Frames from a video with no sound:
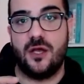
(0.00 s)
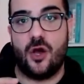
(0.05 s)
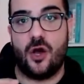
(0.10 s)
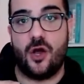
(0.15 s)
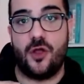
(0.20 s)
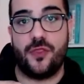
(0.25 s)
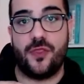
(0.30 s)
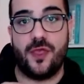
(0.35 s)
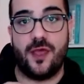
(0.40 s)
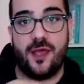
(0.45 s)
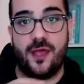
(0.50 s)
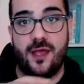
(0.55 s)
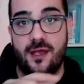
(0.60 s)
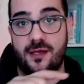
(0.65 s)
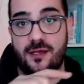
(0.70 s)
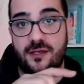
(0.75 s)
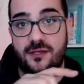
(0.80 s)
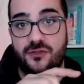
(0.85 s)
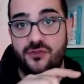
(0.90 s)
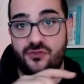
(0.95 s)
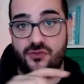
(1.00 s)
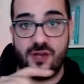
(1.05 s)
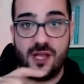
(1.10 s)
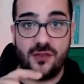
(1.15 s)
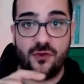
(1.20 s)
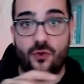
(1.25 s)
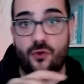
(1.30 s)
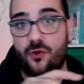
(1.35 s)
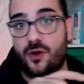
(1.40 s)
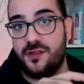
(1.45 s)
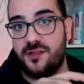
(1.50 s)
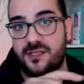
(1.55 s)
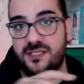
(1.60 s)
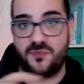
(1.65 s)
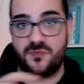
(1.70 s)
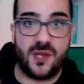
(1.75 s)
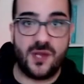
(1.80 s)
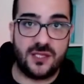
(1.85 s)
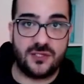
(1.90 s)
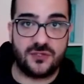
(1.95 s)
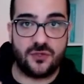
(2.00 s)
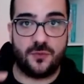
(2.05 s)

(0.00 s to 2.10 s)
on the trend or on the speed.